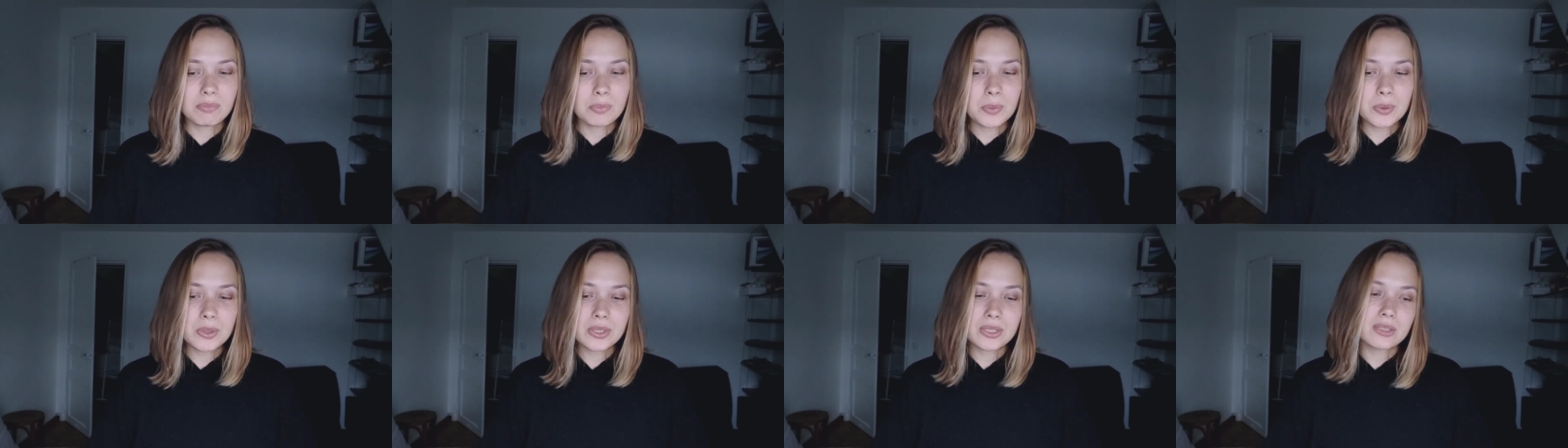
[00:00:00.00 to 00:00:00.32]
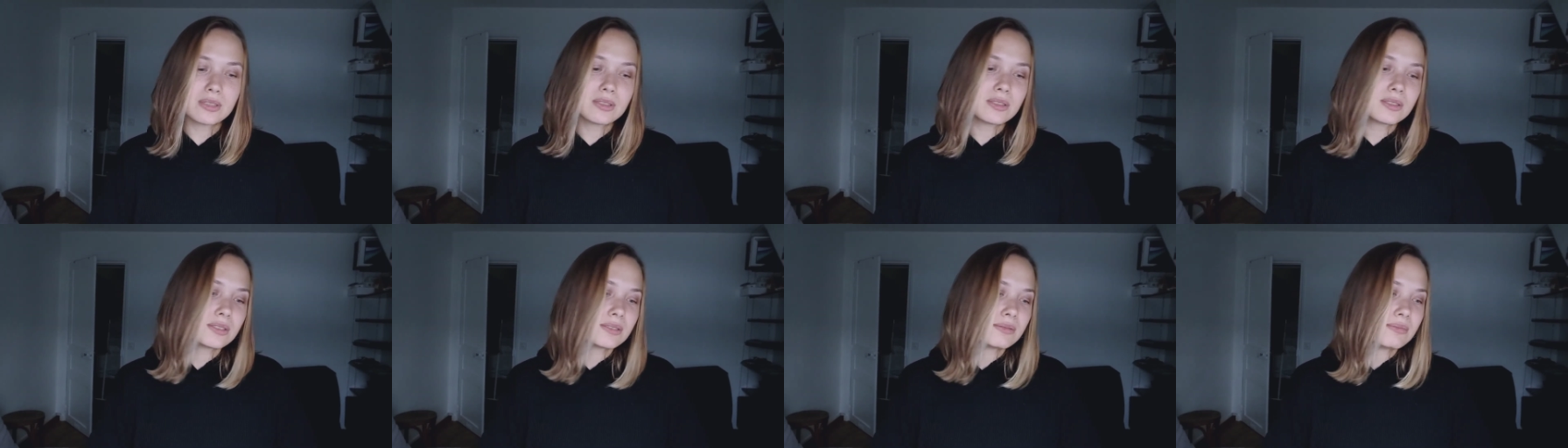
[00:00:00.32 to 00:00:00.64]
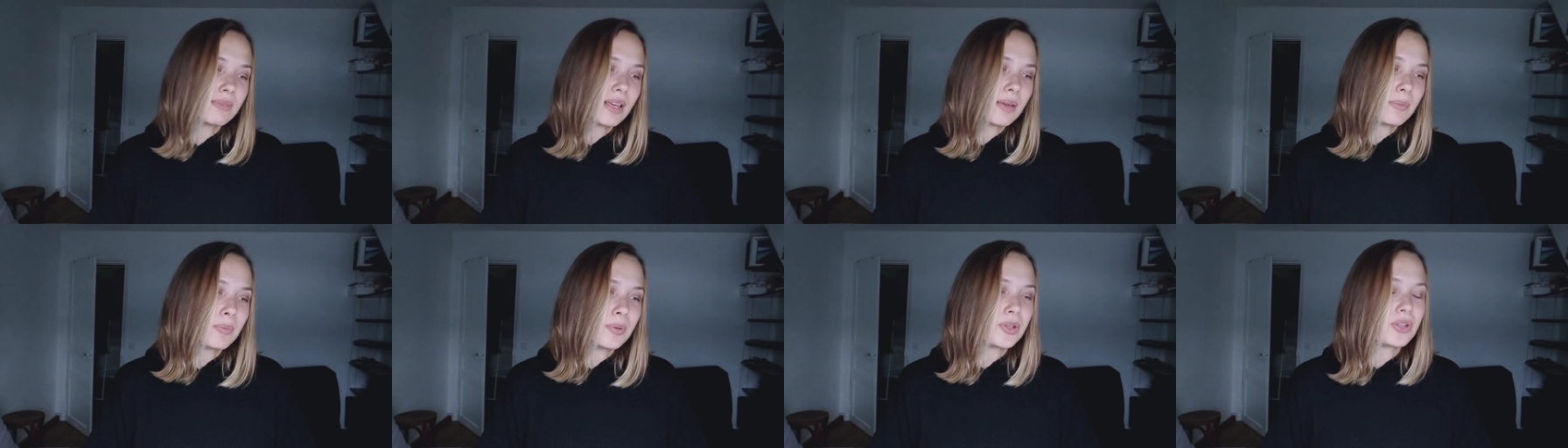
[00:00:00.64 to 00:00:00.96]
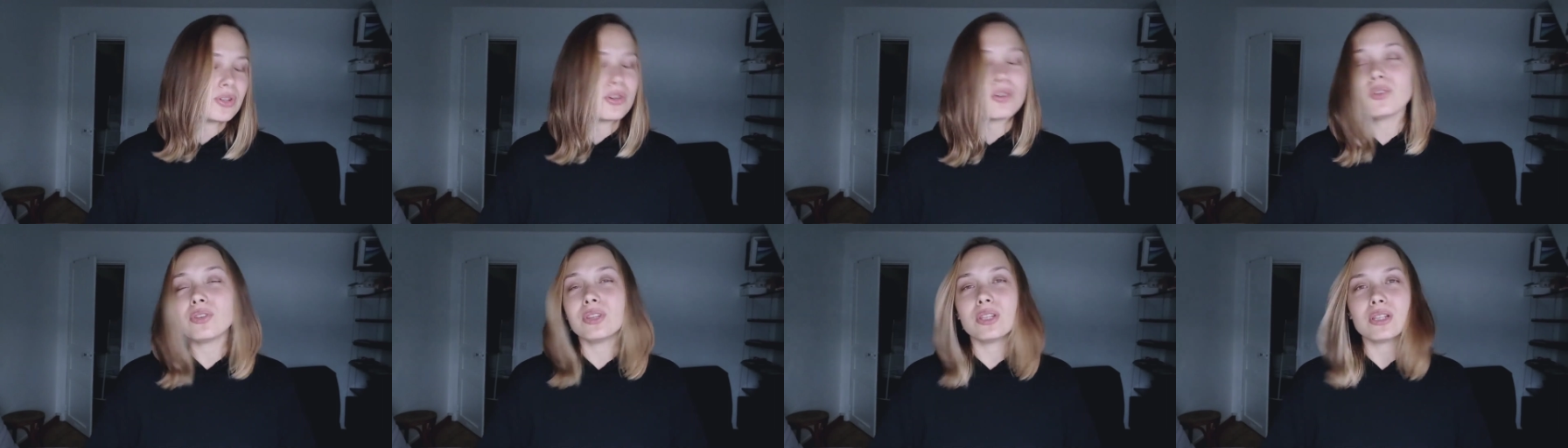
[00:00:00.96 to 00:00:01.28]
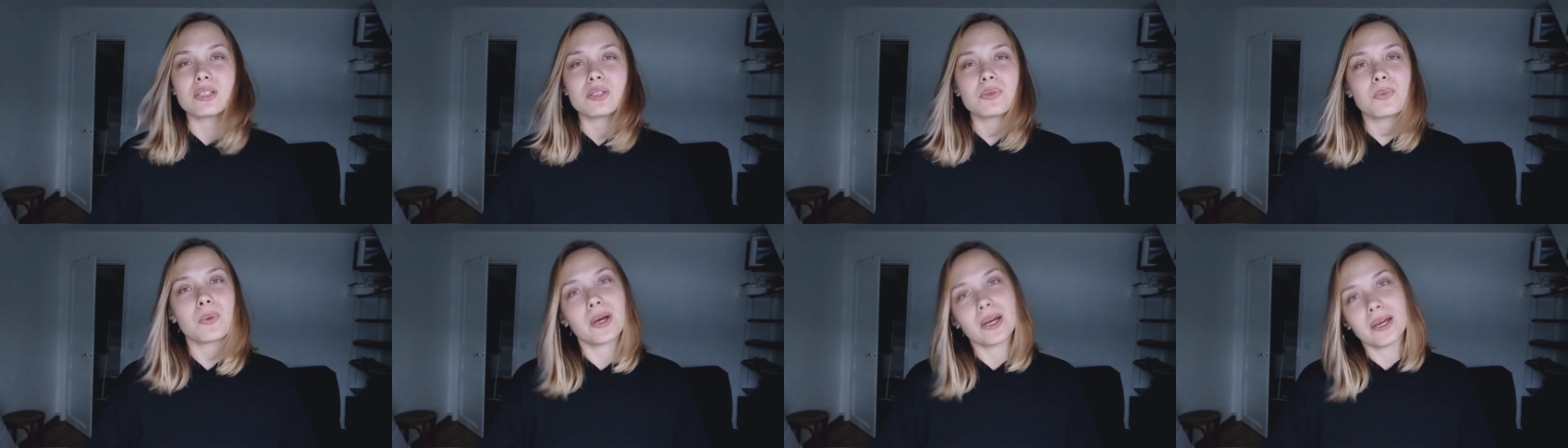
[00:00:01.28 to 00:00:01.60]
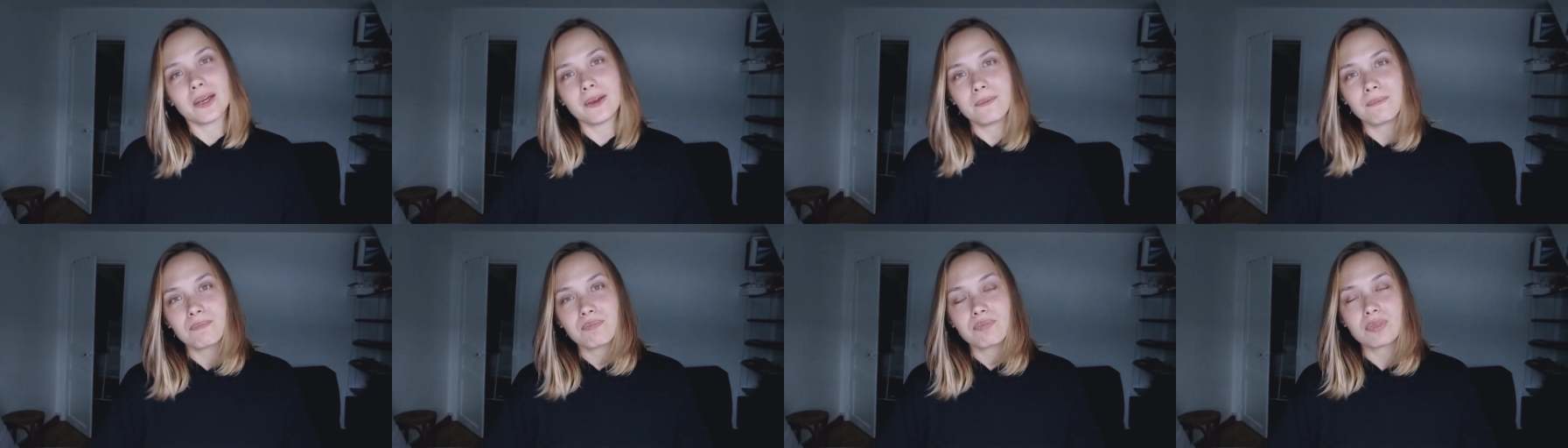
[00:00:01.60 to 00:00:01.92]
But maybe you know that's
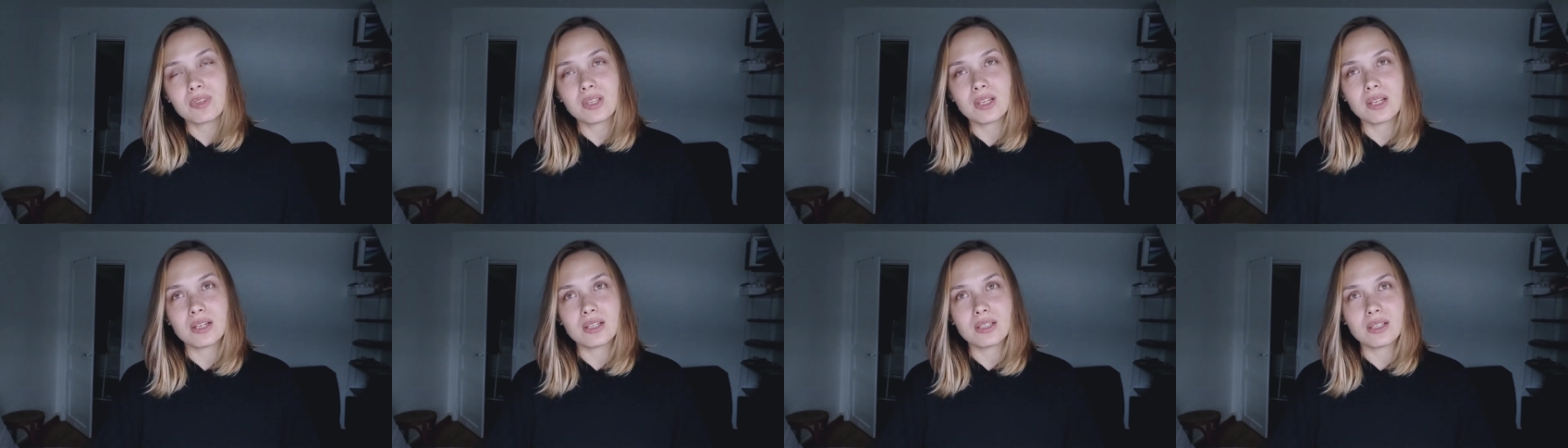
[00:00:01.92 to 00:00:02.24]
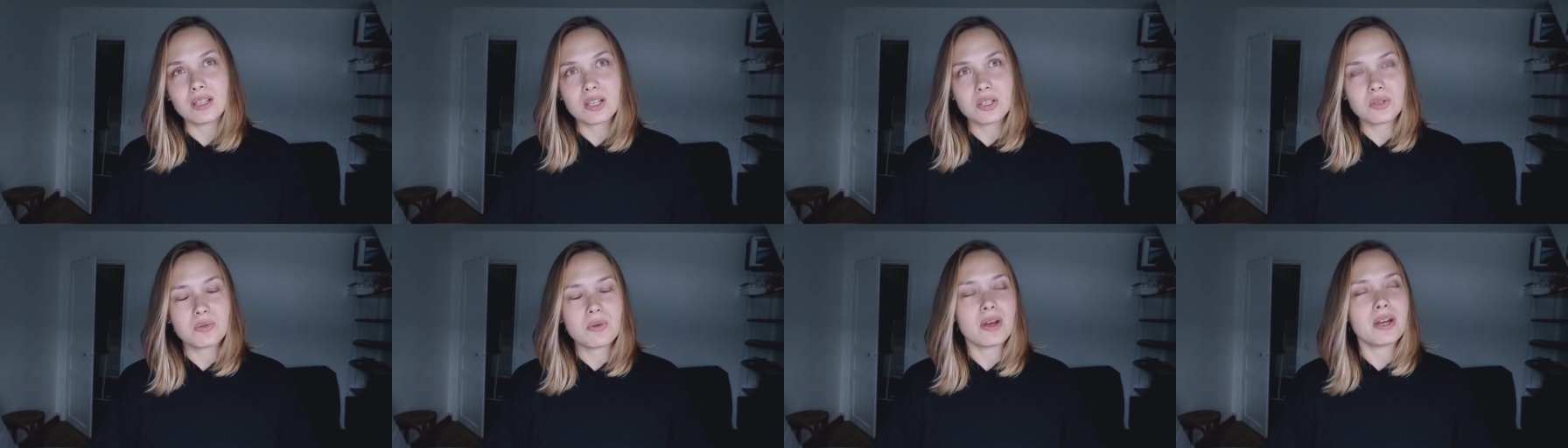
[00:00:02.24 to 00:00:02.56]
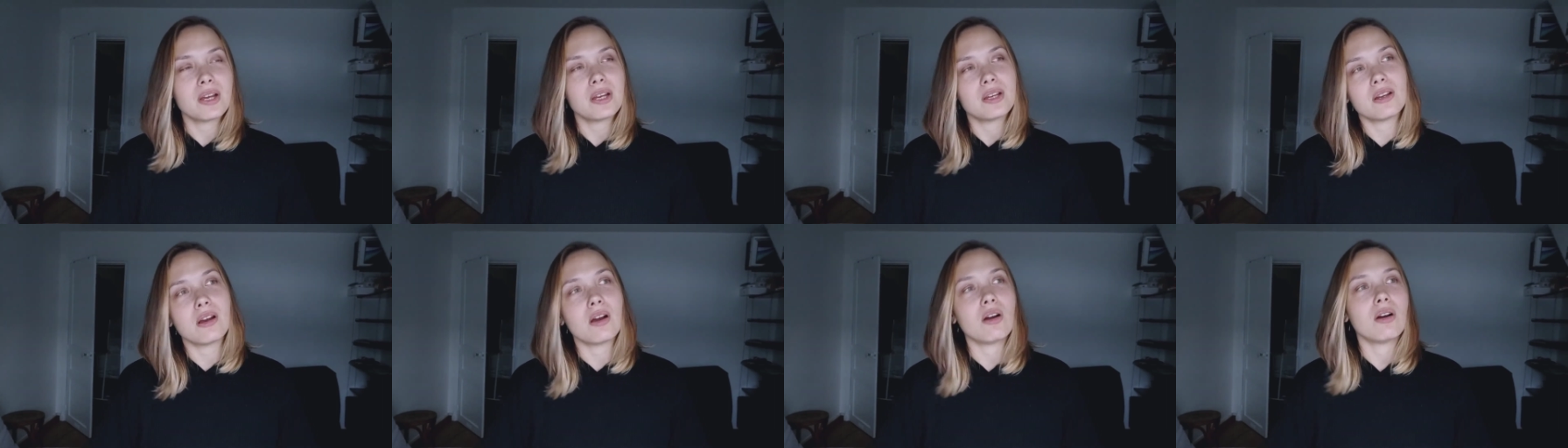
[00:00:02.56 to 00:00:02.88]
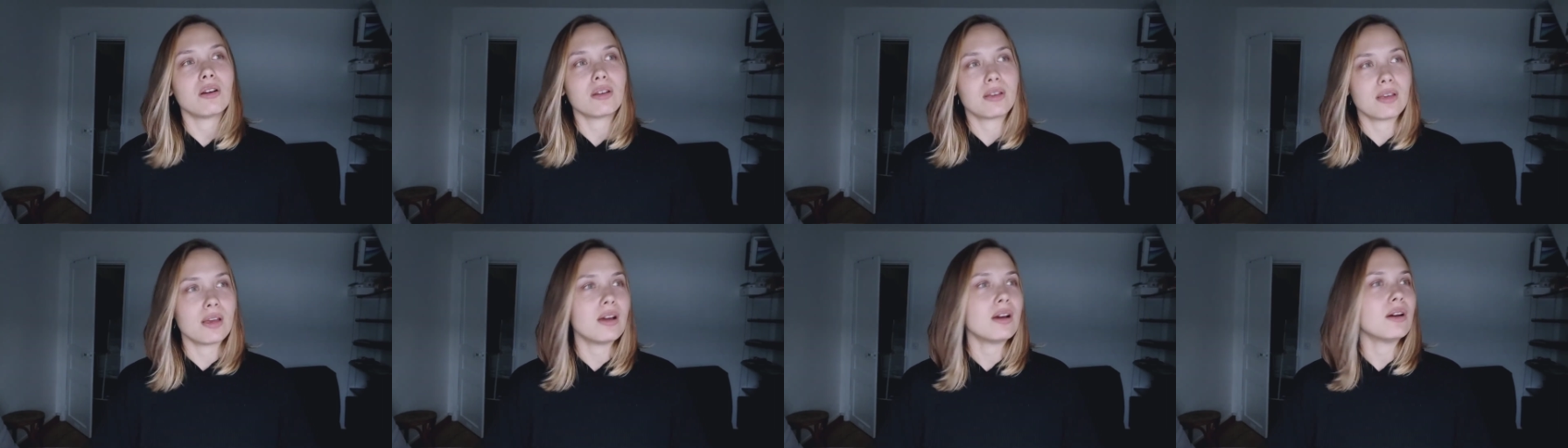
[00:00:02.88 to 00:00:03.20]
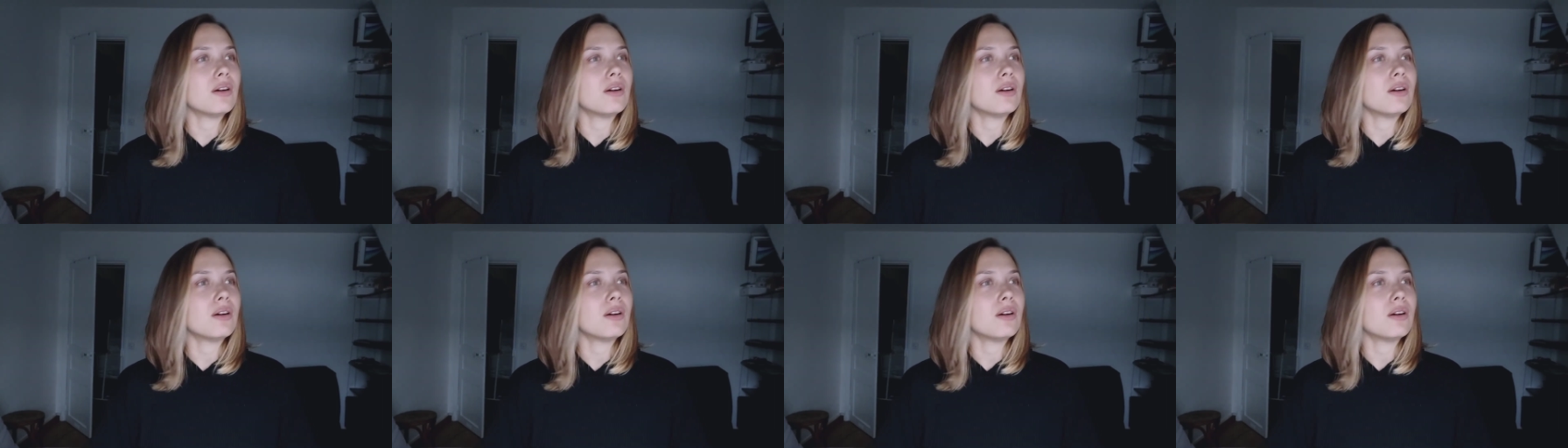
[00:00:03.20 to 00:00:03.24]
why. Uh, that's why, uh,